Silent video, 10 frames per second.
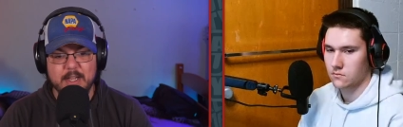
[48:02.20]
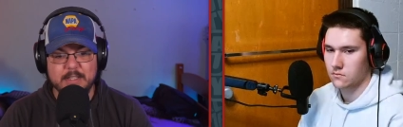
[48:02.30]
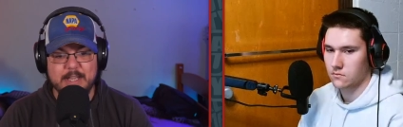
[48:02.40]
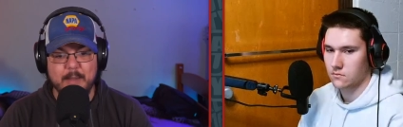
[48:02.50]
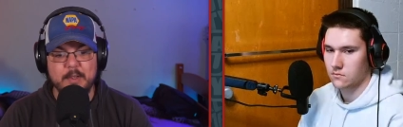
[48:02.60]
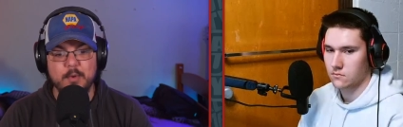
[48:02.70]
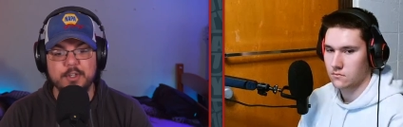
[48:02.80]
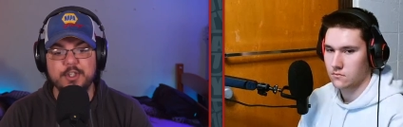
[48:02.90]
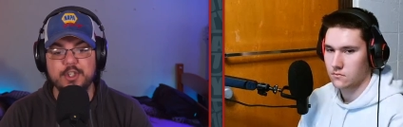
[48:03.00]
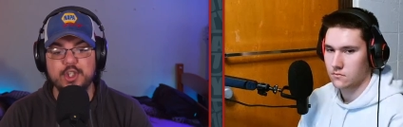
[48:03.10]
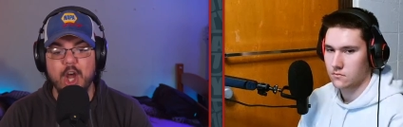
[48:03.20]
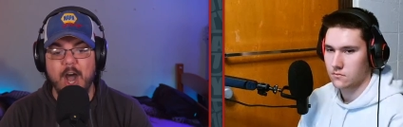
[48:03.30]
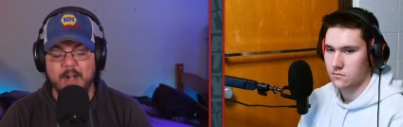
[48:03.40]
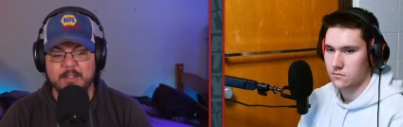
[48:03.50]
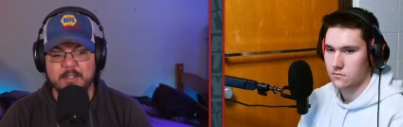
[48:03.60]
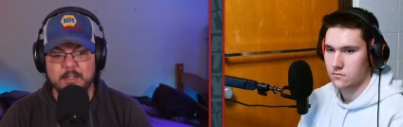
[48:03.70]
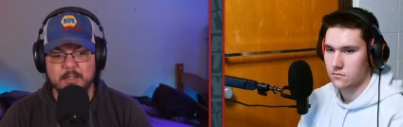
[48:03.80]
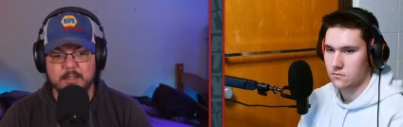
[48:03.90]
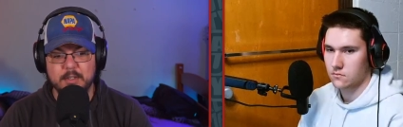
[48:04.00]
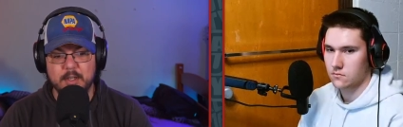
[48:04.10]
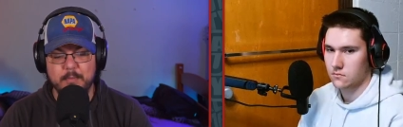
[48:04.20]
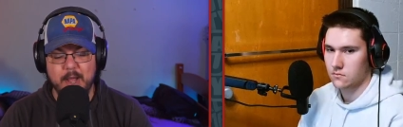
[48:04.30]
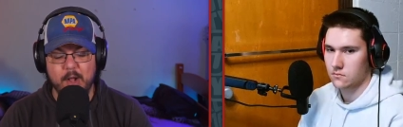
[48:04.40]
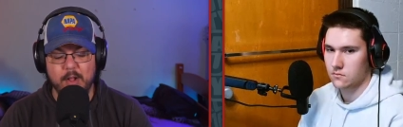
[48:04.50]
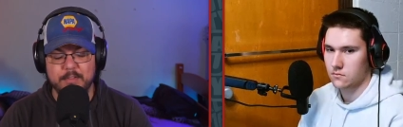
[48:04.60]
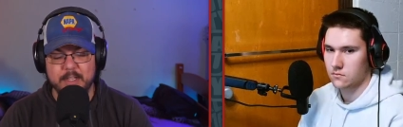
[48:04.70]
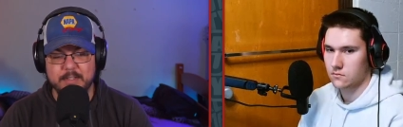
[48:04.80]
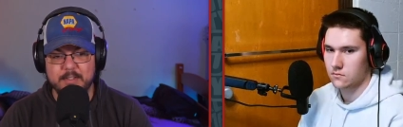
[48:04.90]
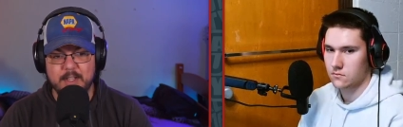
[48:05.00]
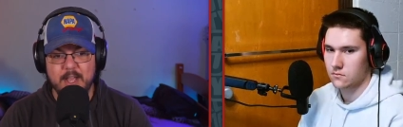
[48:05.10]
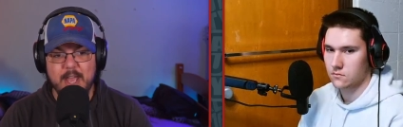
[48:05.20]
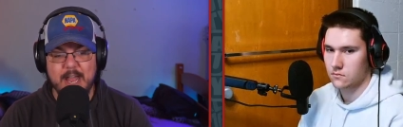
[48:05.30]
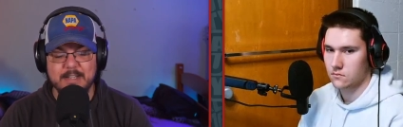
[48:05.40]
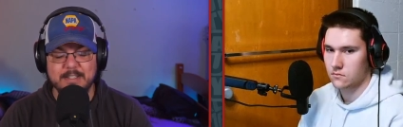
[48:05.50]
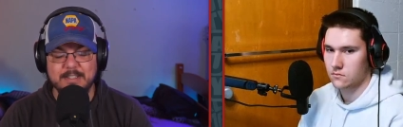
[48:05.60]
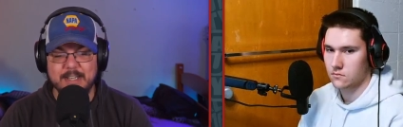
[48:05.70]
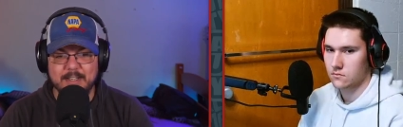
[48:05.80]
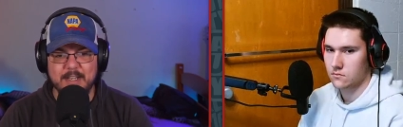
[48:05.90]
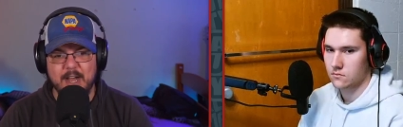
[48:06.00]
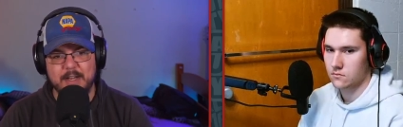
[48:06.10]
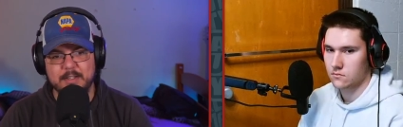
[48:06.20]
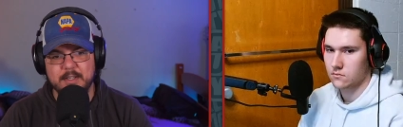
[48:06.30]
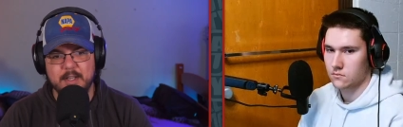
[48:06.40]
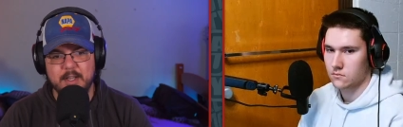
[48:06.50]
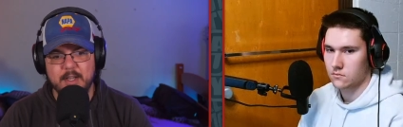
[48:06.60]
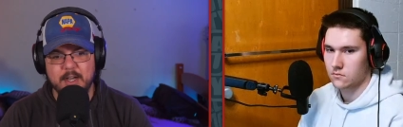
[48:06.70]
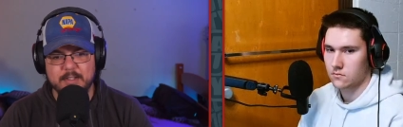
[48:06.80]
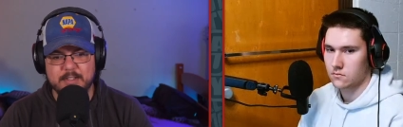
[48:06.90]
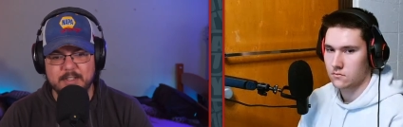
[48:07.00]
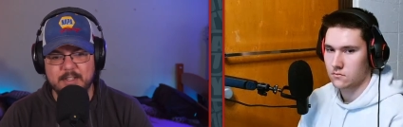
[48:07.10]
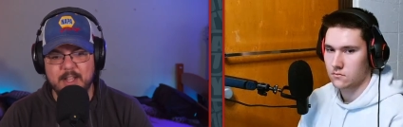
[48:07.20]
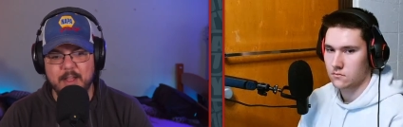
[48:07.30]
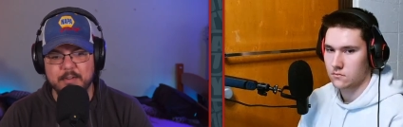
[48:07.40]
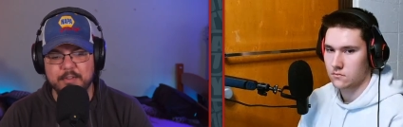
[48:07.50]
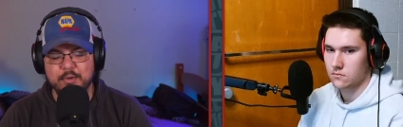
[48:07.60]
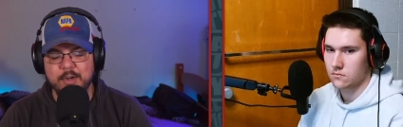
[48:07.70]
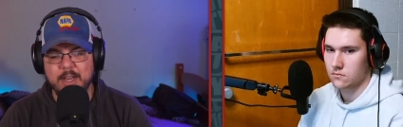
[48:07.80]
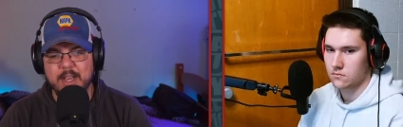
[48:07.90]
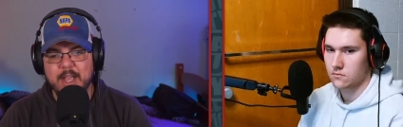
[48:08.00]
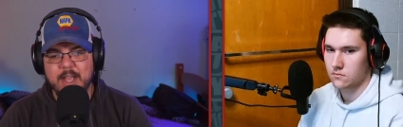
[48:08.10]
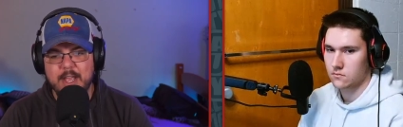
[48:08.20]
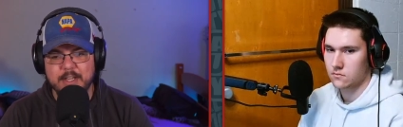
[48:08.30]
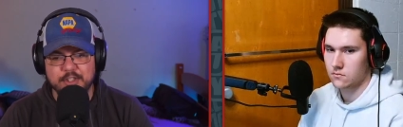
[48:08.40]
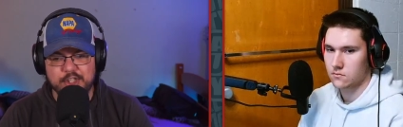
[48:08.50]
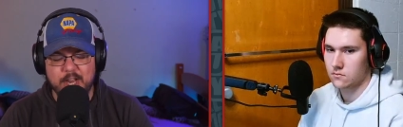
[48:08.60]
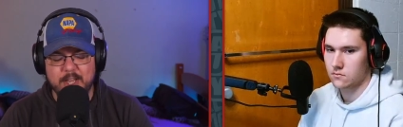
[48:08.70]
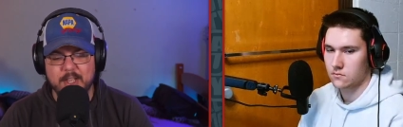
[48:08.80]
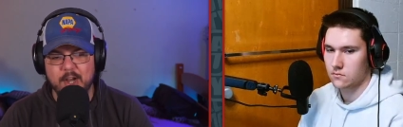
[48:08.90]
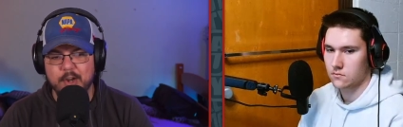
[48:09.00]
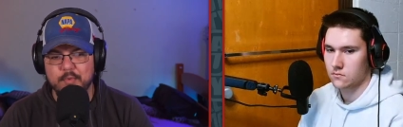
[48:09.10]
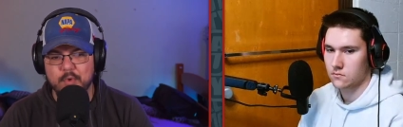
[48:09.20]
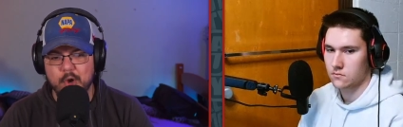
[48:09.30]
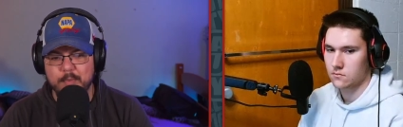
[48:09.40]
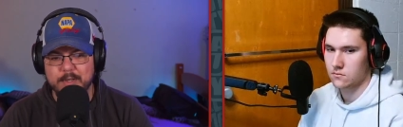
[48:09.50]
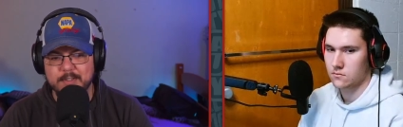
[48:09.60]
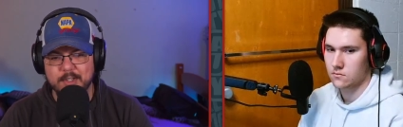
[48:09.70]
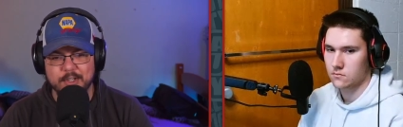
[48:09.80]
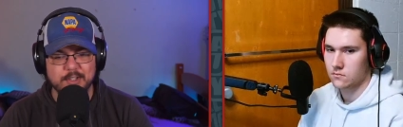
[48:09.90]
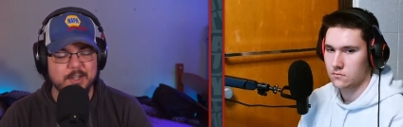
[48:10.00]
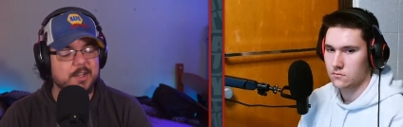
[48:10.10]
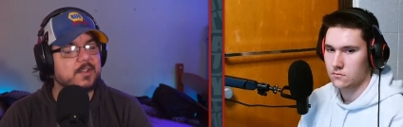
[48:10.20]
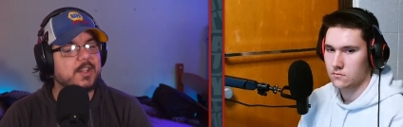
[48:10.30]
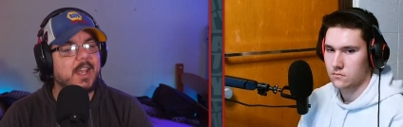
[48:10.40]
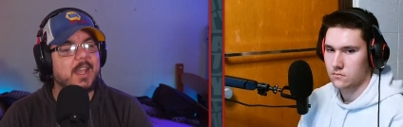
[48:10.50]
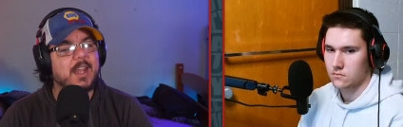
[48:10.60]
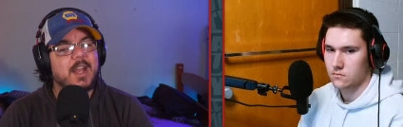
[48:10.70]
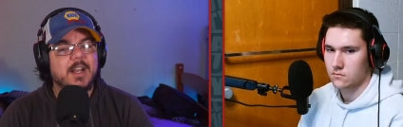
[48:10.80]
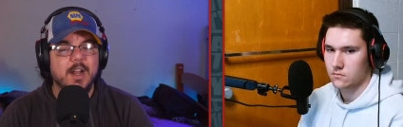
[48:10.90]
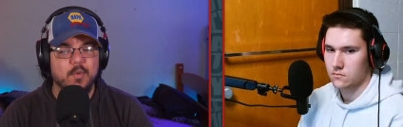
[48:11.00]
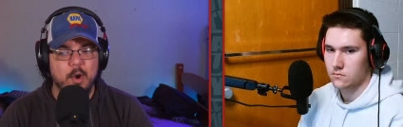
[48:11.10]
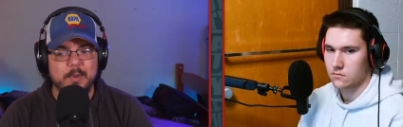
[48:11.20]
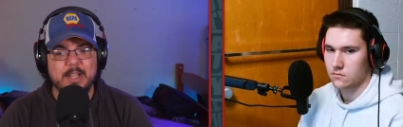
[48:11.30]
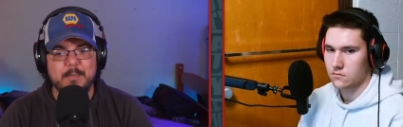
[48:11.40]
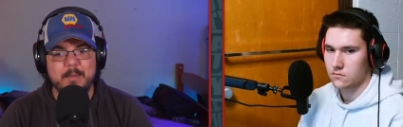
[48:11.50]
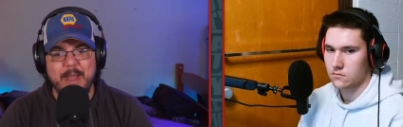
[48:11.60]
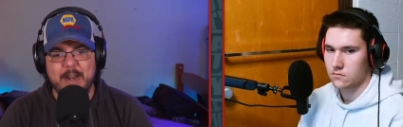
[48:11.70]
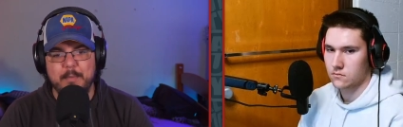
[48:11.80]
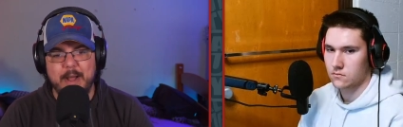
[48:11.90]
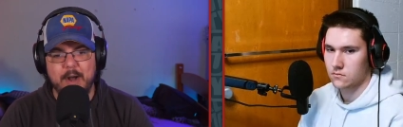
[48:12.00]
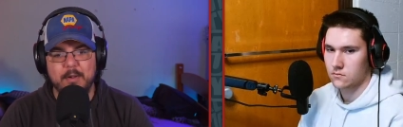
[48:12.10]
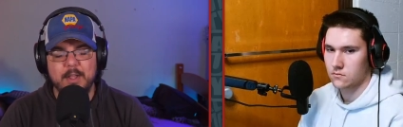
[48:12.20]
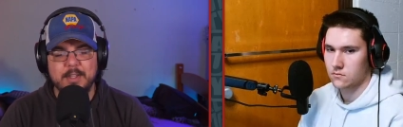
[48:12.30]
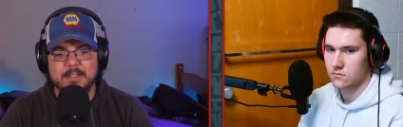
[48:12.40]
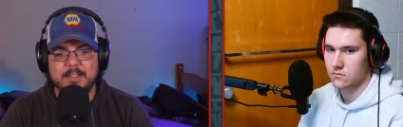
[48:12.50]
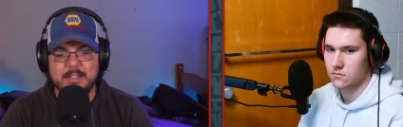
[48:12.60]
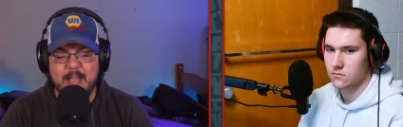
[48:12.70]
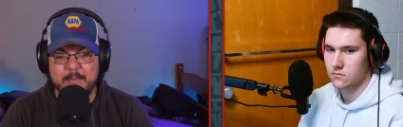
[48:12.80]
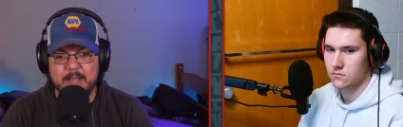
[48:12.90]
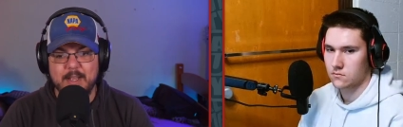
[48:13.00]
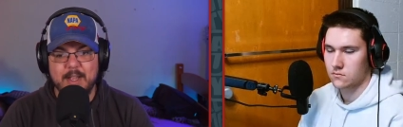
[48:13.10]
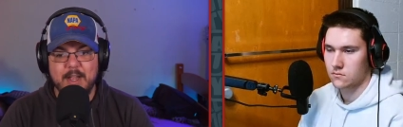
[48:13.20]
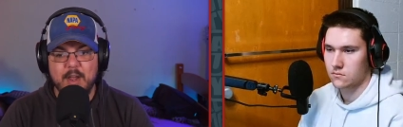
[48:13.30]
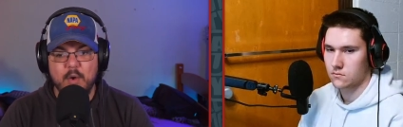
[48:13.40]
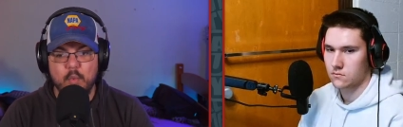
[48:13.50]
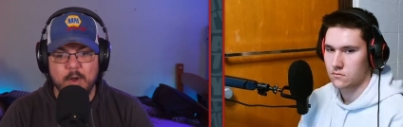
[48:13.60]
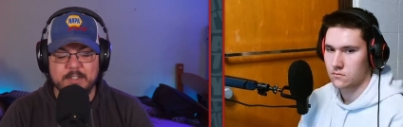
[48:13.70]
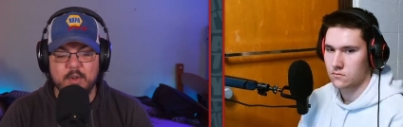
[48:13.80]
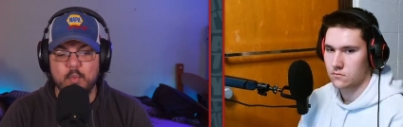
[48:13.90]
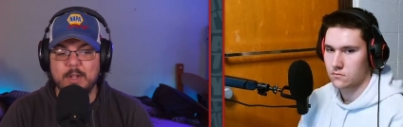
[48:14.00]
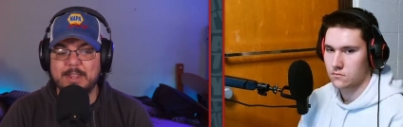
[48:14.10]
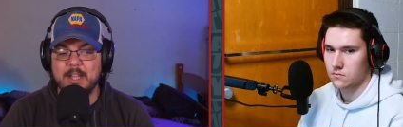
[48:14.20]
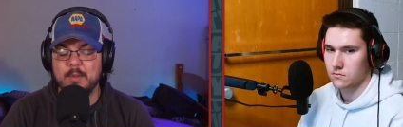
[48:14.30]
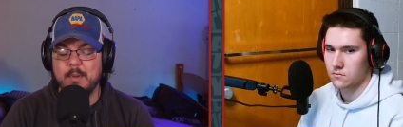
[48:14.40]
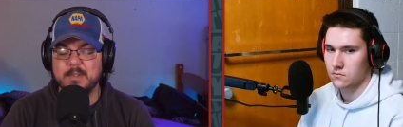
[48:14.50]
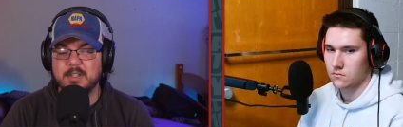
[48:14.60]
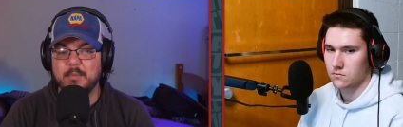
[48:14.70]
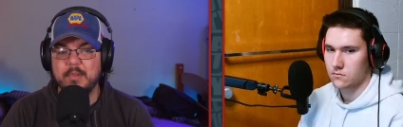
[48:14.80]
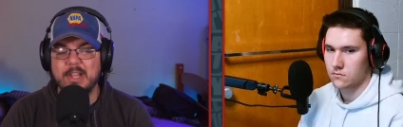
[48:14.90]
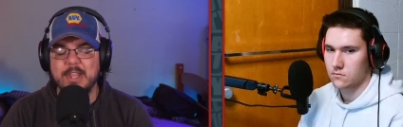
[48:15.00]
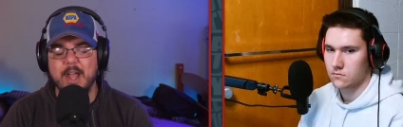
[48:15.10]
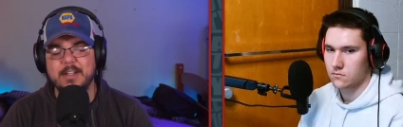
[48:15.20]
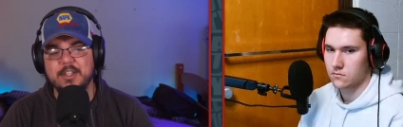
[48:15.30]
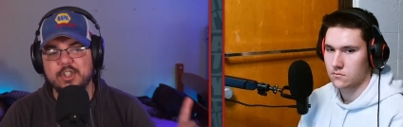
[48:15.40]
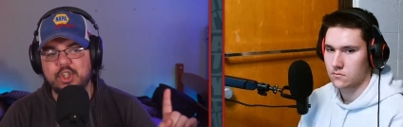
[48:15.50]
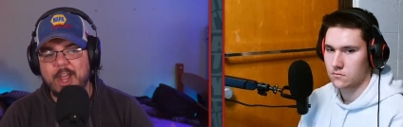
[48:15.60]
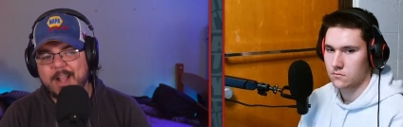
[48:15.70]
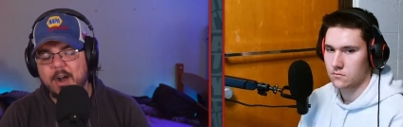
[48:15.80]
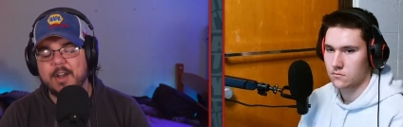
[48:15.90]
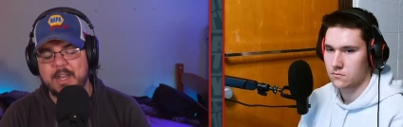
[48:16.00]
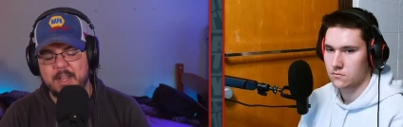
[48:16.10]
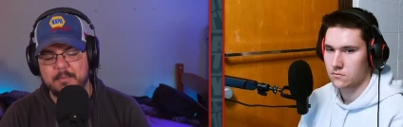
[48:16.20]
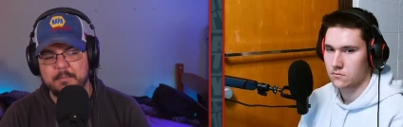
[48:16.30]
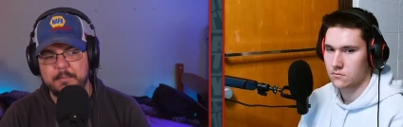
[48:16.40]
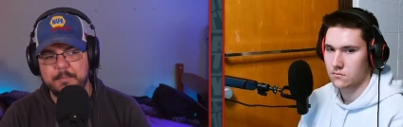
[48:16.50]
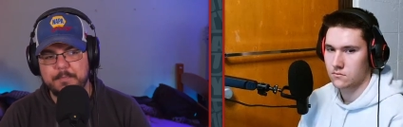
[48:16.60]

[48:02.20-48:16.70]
Speaker 1: Sammy was shocked by all this and did not assist the other three in checking on Roman. So there's another thing that Roman can be mad about, that Sammy wasn't with the other members of the bloodline to check on him